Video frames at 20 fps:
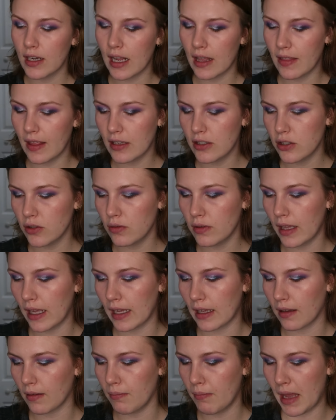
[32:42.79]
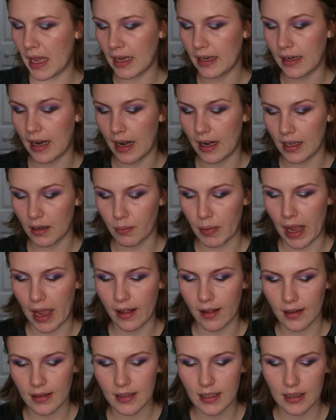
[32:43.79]
And they do like magnetic
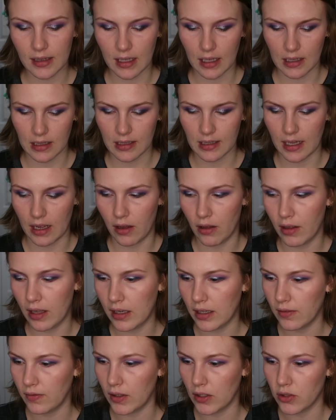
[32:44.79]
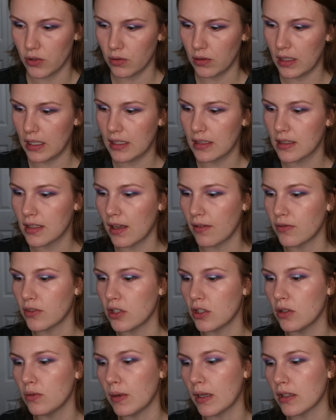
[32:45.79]
palettes that they sell individually and stuff
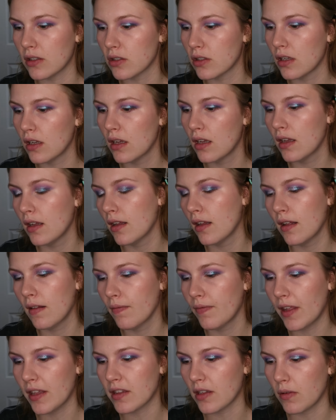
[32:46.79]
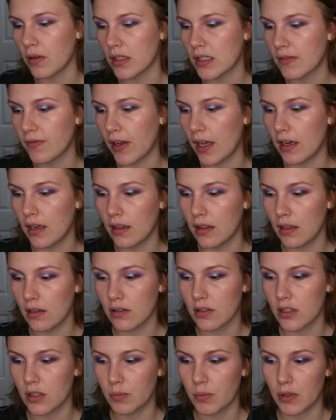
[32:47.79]
too, which that's always fun, and they're
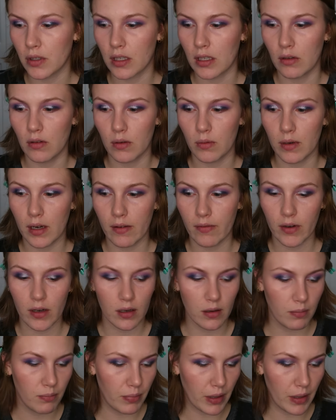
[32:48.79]
super cute or whatever.